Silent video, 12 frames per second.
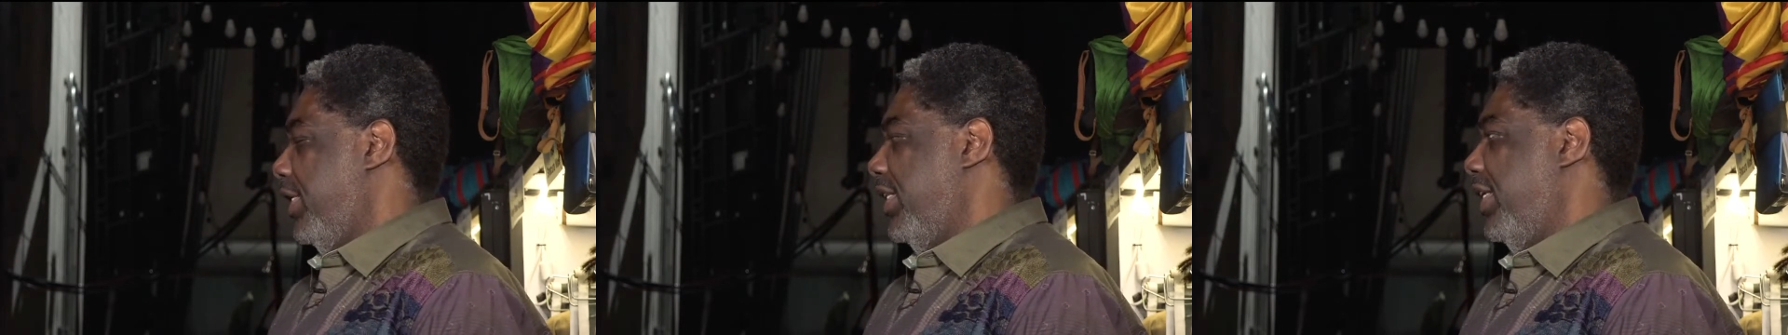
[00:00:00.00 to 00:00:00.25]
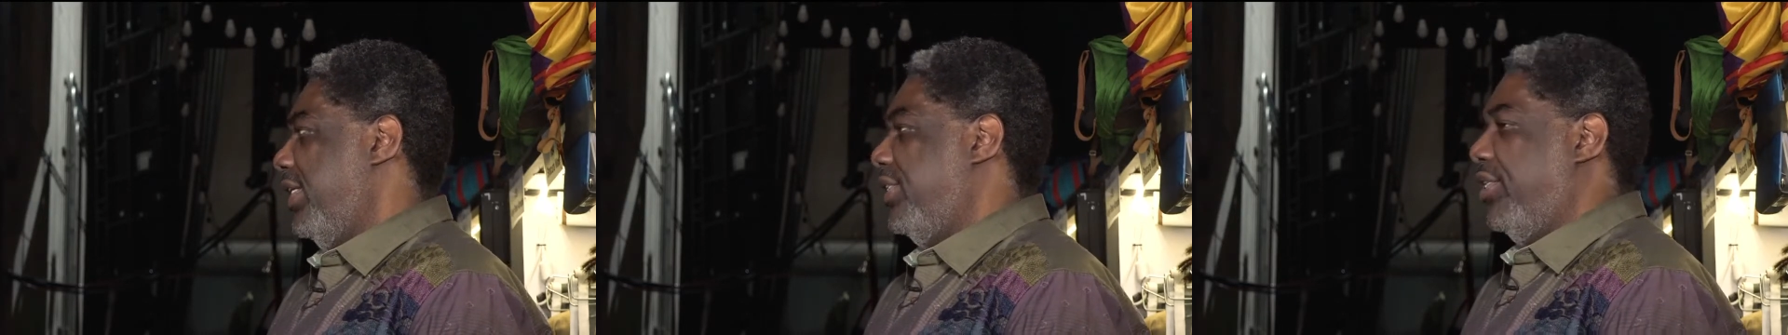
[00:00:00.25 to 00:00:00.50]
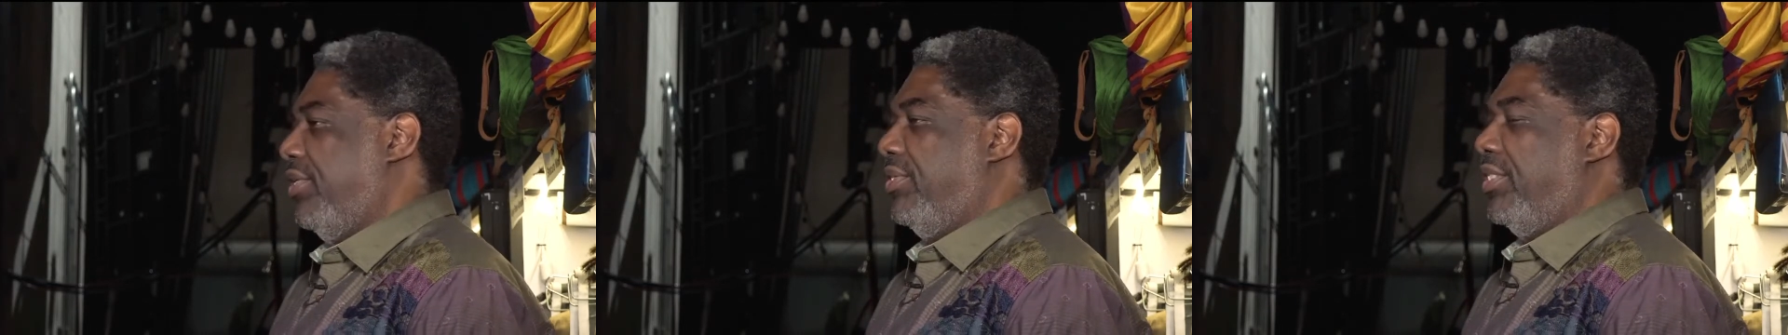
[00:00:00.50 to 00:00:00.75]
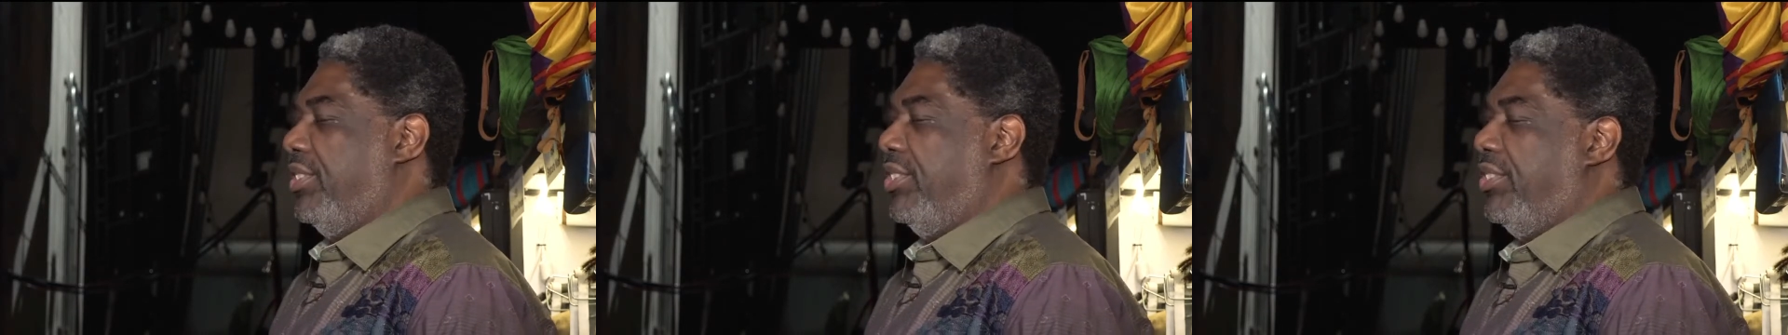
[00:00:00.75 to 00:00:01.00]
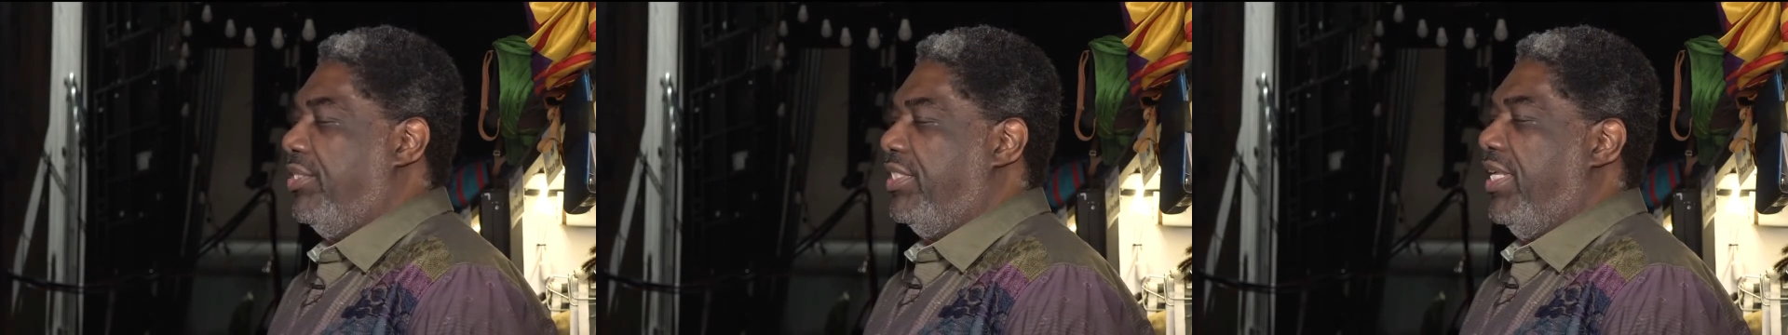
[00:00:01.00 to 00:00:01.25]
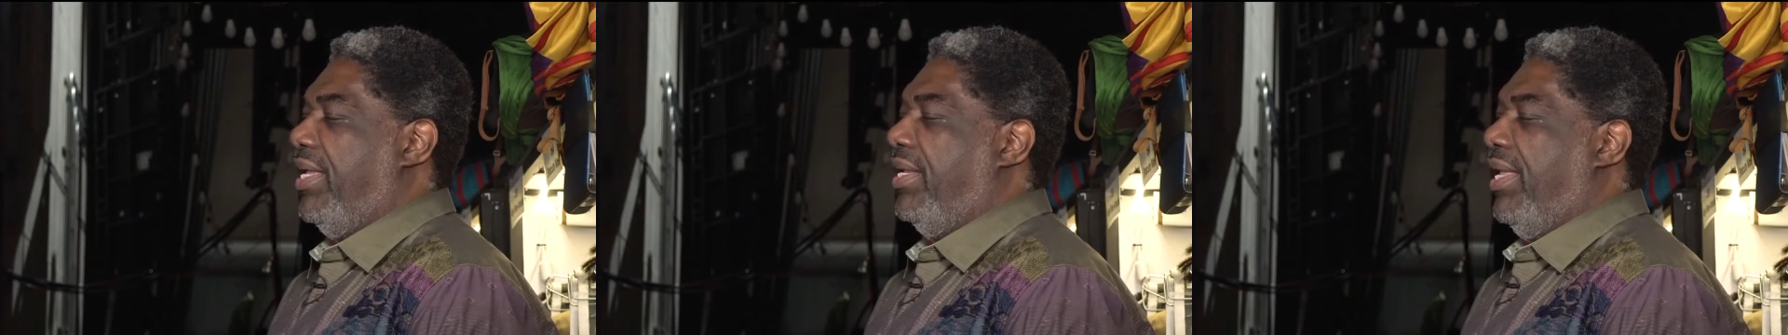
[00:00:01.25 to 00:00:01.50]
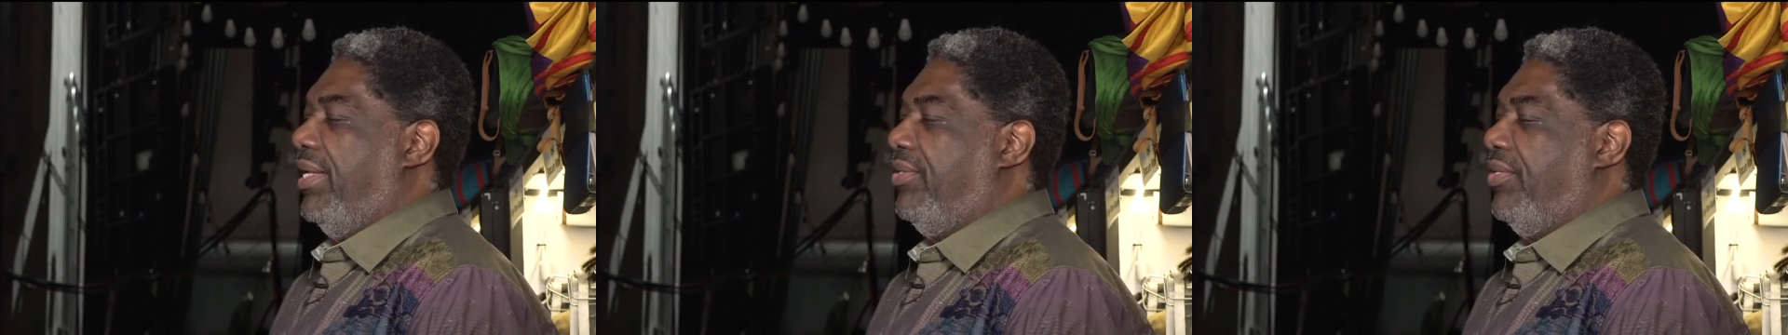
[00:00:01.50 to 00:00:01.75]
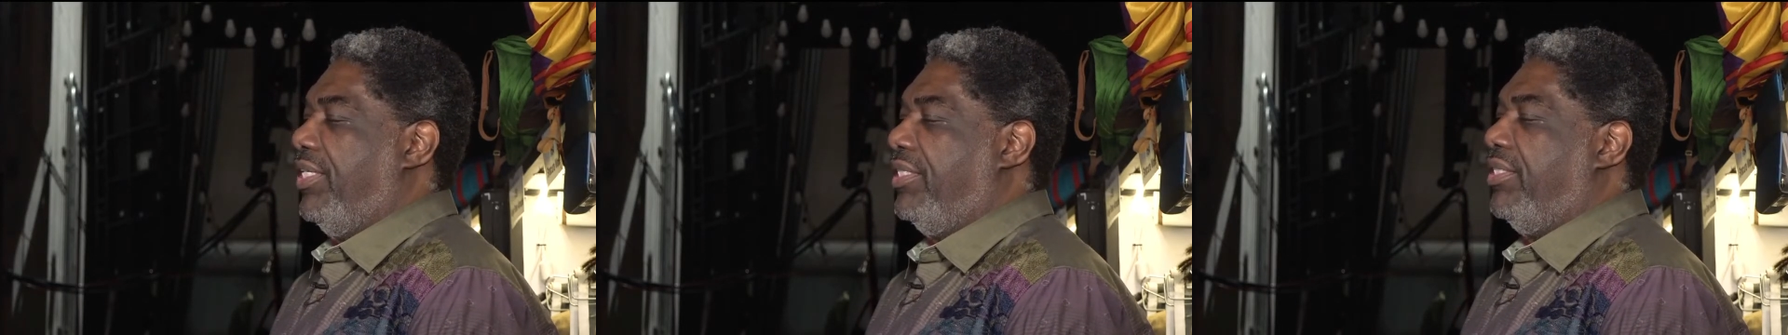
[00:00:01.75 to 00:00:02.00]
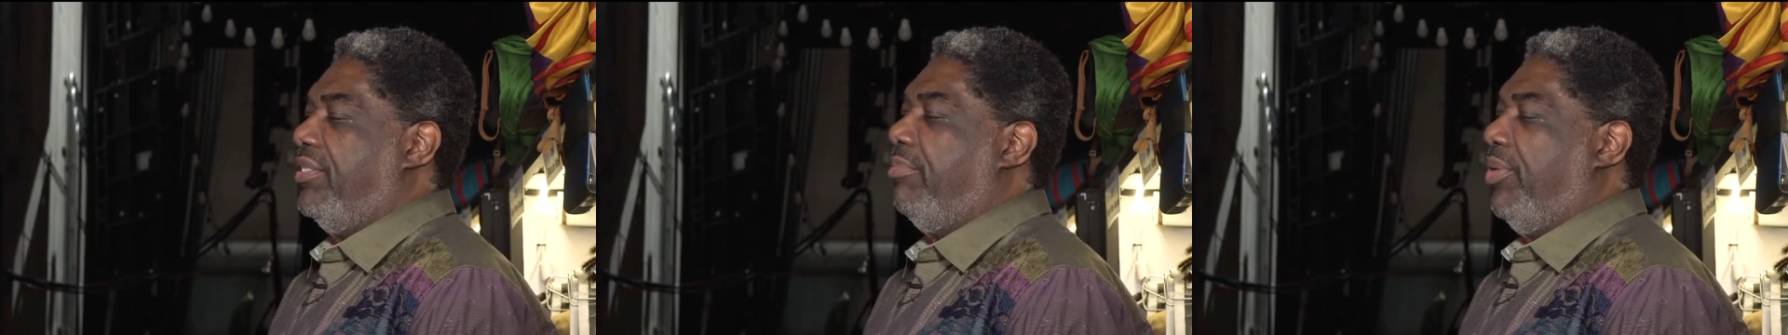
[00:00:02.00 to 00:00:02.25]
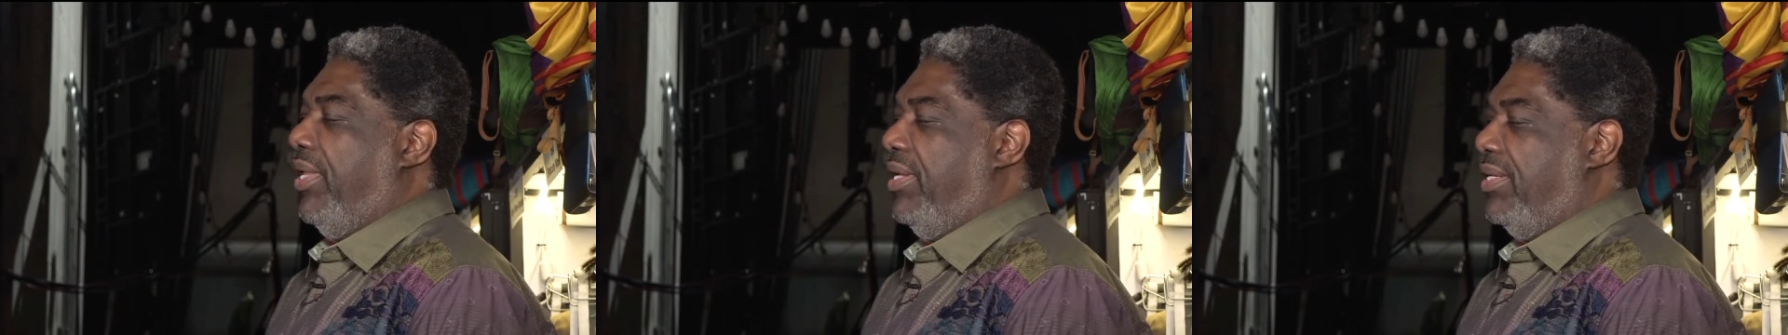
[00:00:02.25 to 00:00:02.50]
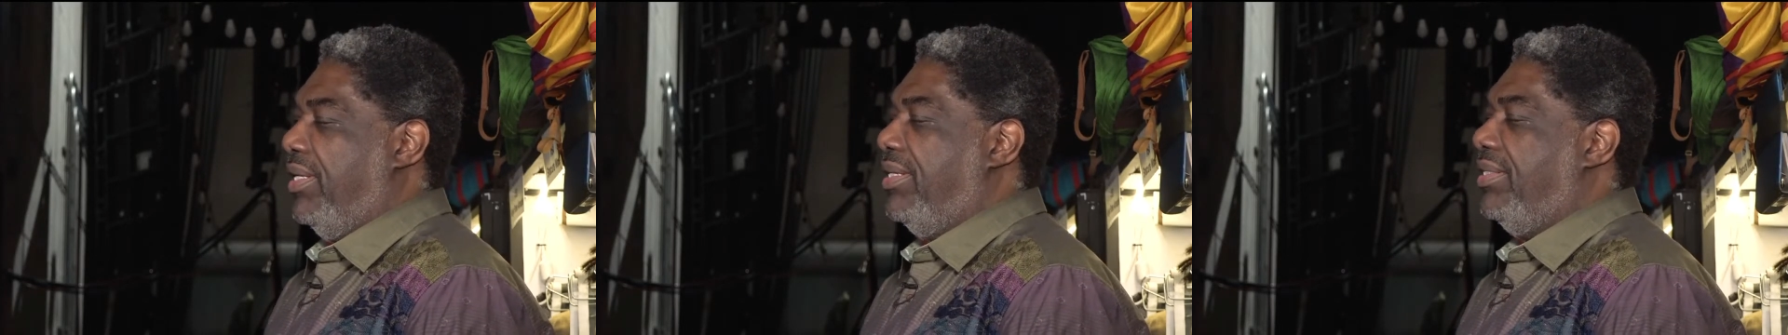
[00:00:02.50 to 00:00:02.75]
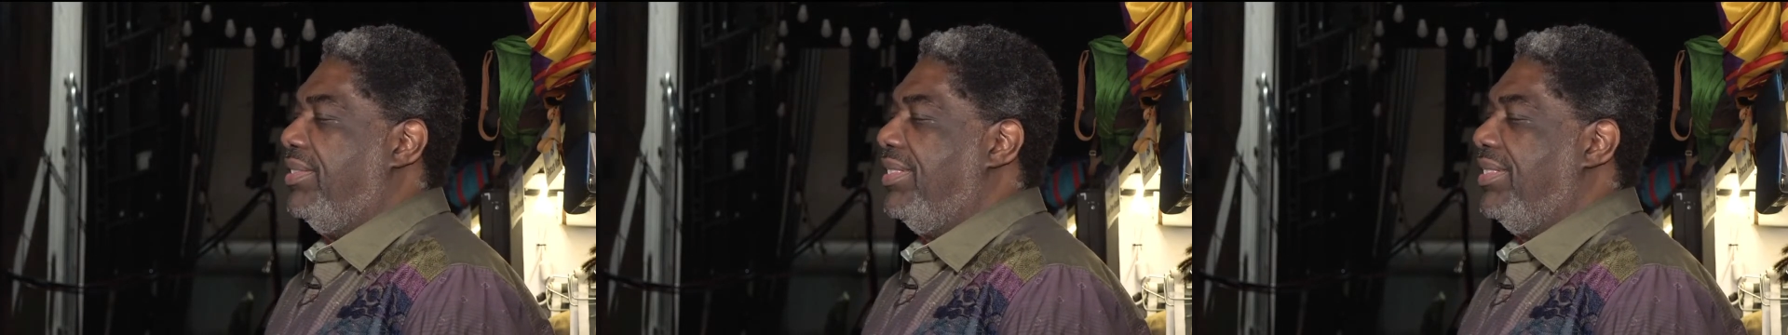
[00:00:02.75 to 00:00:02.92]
then it turns into second act, you get to the brighter colors.